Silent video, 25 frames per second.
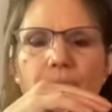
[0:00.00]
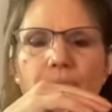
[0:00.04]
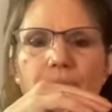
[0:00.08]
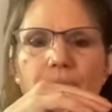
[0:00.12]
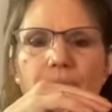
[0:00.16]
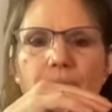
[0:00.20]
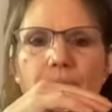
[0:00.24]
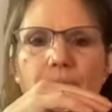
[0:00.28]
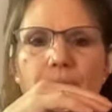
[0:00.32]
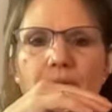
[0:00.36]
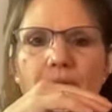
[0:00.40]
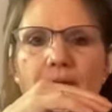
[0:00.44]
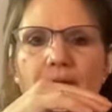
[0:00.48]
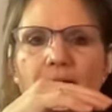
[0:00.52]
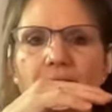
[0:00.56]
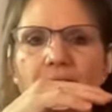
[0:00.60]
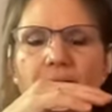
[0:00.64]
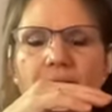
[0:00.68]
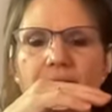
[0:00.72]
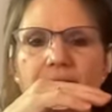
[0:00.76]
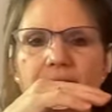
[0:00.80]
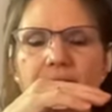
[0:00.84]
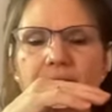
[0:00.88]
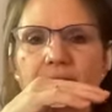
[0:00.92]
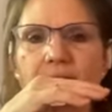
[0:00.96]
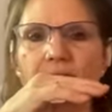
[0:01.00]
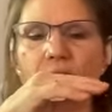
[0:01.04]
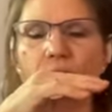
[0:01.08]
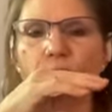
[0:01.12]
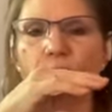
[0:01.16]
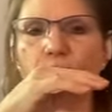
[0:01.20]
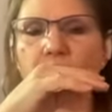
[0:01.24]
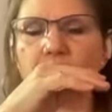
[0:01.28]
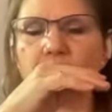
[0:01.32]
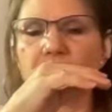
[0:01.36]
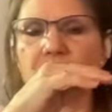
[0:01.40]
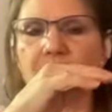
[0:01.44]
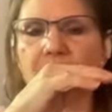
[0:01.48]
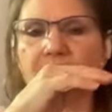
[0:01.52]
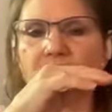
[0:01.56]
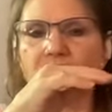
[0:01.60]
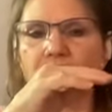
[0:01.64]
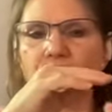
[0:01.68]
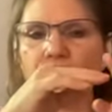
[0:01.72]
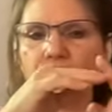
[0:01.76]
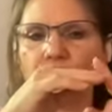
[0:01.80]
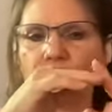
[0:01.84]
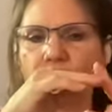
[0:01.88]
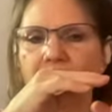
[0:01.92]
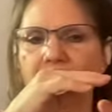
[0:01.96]
And now take your
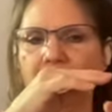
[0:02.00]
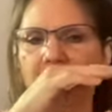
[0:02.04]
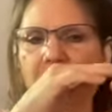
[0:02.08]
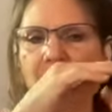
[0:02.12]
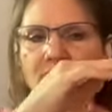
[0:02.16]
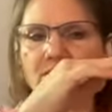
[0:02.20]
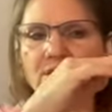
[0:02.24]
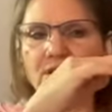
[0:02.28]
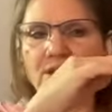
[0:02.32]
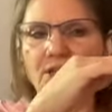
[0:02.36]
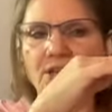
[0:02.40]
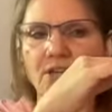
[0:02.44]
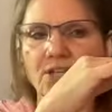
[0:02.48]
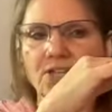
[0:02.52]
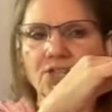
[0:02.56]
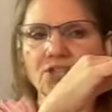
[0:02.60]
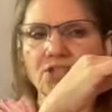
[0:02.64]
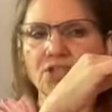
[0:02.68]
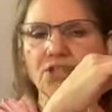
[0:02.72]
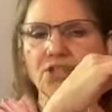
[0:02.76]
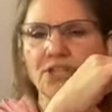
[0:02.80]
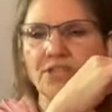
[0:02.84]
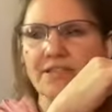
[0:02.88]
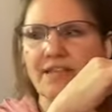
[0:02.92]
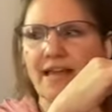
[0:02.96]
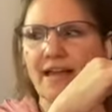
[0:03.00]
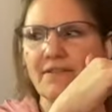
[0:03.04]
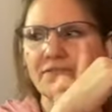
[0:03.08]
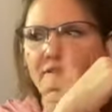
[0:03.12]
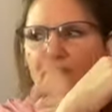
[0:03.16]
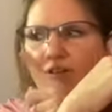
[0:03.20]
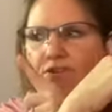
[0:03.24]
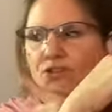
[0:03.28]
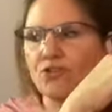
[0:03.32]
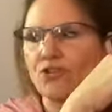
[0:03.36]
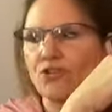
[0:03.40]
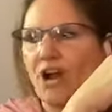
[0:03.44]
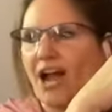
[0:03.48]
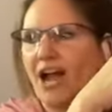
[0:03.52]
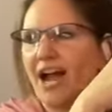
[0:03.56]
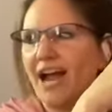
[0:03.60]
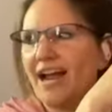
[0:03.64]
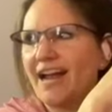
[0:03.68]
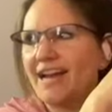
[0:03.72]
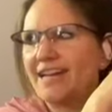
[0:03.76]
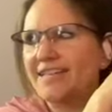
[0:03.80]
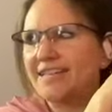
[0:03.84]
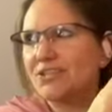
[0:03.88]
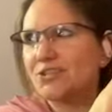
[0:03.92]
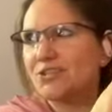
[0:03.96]
hand to the left and your
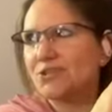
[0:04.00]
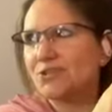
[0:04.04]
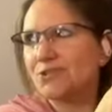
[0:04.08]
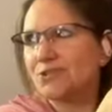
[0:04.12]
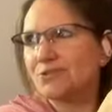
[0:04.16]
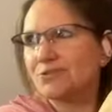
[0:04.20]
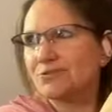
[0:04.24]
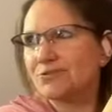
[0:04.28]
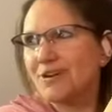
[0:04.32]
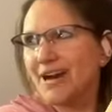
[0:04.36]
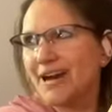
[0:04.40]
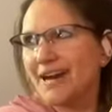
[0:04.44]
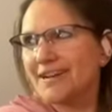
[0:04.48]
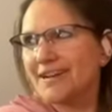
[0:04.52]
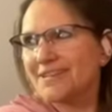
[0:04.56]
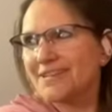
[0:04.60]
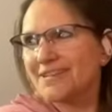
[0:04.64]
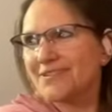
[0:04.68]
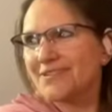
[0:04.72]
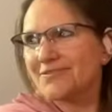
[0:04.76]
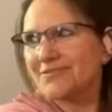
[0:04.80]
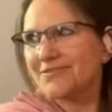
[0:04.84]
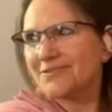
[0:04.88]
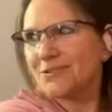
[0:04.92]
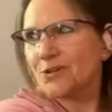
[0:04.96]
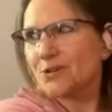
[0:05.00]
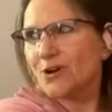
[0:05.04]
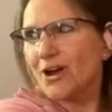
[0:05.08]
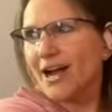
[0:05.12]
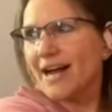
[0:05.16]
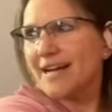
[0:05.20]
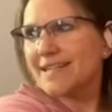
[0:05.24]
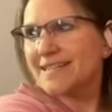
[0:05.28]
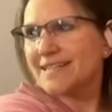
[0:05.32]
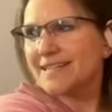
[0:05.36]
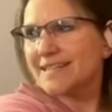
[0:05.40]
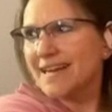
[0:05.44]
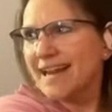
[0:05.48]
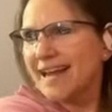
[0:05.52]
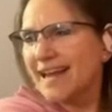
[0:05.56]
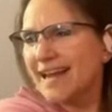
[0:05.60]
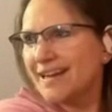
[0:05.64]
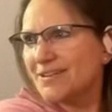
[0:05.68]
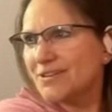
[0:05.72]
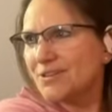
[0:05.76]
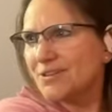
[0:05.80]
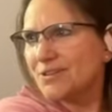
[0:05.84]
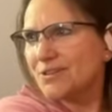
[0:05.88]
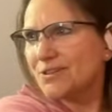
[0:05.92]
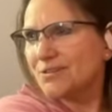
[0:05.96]
eyes to the right, your eyes and
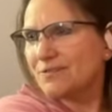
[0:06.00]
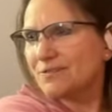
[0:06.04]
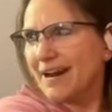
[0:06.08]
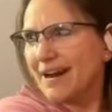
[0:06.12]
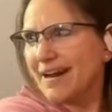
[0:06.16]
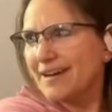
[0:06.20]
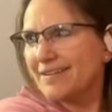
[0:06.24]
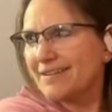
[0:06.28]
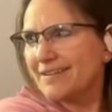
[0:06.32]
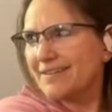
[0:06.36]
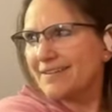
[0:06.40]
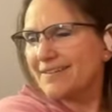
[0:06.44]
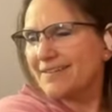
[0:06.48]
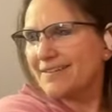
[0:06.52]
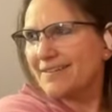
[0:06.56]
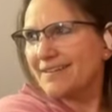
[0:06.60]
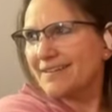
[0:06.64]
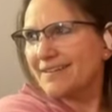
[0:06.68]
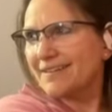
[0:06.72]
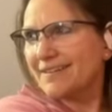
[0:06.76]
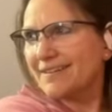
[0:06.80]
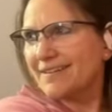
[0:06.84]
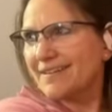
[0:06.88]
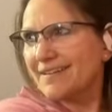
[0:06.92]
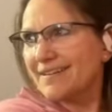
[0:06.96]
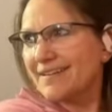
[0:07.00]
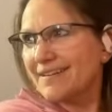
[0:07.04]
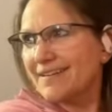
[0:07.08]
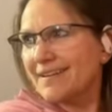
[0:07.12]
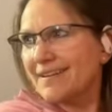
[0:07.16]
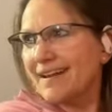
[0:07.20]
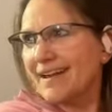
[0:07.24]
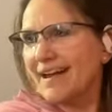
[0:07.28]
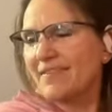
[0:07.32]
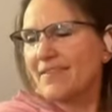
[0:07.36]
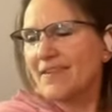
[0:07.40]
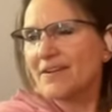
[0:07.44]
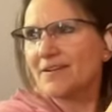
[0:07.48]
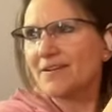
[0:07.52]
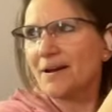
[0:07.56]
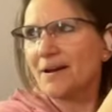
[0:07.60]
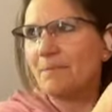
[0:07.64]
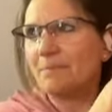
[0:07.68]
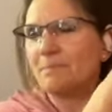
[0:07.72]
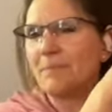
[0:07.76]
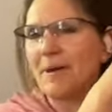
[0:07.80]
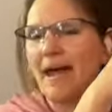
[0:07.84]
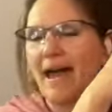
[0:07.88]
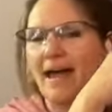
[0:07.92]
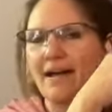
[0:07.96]
head to the right. And then come
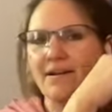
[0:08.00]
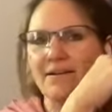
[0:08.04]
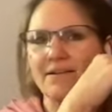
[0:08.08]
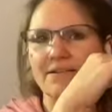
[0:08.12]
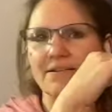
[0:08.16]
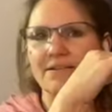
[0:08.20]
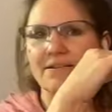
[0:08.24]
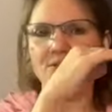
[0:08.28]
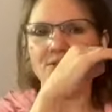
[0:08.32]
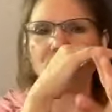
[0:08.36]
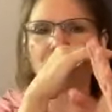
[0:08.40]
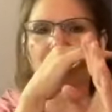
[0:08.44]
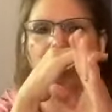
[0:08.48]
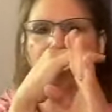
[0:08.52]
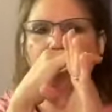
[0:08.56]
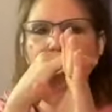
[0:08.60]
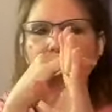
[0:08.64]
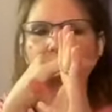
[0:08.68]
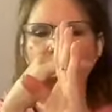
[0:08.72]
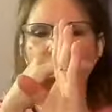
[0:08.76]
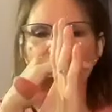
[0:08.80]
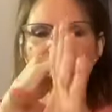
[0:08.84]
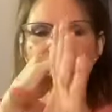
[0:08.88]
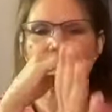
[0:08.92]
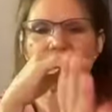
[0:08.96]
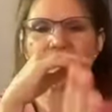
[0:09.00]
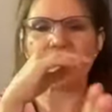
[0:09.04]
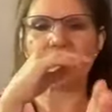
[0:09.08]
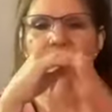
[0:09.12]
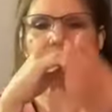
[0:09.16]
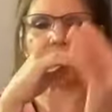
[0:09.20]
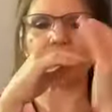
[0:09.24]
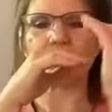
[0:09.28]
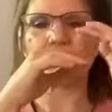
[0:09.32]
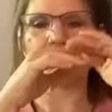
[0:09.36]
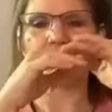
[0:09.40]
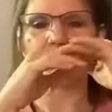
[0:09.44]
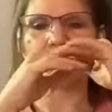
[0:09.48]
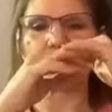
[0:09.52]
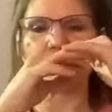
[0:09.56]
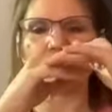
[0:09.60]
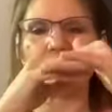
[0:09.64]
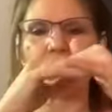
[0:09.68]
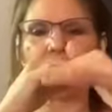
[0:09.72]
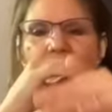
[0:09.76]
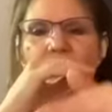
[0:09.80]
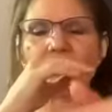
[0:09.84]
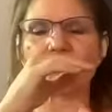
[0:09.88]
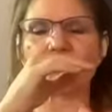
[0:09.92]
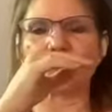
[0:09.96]
back so that they're together, so that your
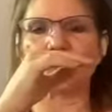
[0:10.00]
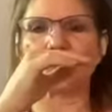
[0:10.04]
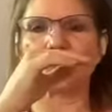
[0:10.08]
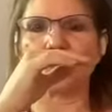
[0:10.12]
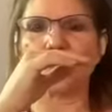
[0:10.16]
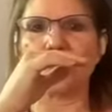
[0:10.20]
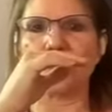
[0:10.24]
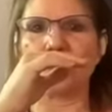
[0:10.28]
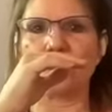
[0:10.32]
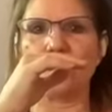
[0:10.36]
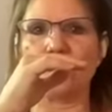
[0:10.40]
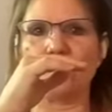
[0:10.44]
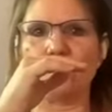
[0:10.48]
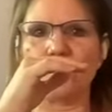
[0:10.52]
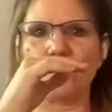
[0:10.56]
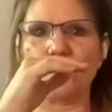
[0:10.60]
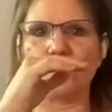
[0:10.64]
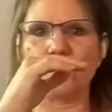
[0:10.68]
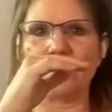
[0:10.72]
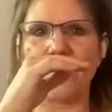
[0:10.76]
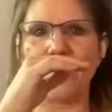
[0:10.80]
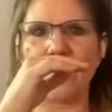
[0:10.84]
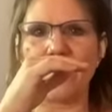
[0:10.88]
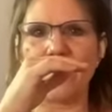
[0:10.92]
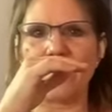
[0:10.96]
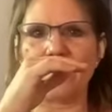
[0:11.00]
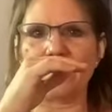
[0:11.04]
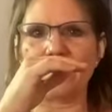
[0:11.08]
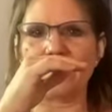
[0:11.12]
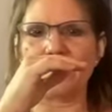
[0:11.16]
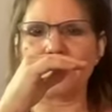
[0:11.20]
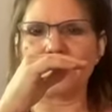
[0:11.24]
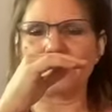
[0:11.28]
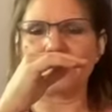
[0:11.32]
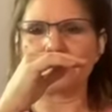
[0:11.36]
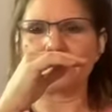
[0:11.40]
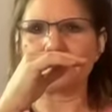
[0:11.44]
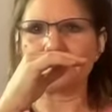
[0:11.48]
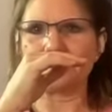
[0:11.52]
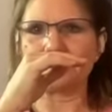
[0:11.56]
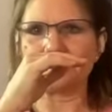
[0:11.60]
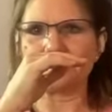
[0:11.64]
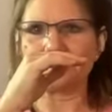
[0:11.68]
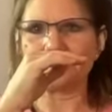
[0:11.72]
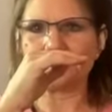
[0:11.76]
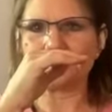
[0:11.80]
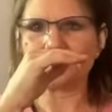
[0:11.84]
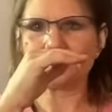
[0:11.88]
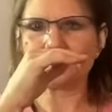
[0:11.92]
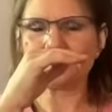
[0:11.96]
eyes are looking over your hand.
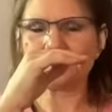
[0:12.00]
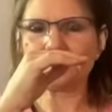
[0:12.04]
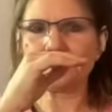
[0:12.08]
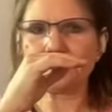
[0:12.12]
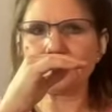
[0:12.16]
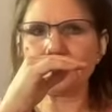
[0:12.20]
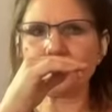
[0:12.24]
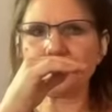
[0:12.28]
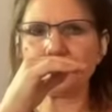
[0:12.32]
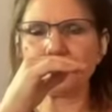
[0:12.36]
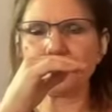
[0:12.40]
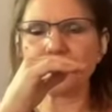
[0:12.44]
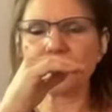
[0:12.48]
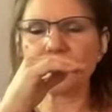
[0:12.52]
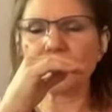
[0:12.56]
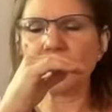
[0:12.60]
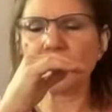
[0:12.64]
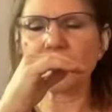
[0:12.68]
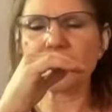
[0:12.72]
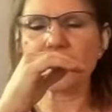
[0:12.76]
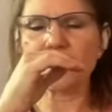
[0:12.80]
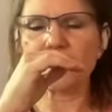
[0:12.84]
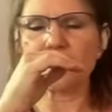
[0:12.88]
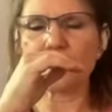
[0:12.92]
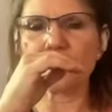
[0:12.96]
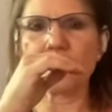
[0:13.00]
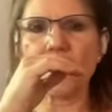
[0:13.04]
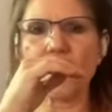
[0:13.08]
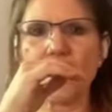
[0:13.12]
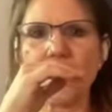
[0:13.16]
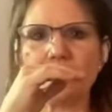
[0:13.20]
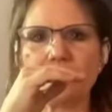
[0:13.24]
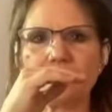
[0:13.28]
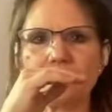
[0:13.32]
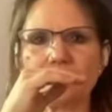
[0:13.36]
Take your time.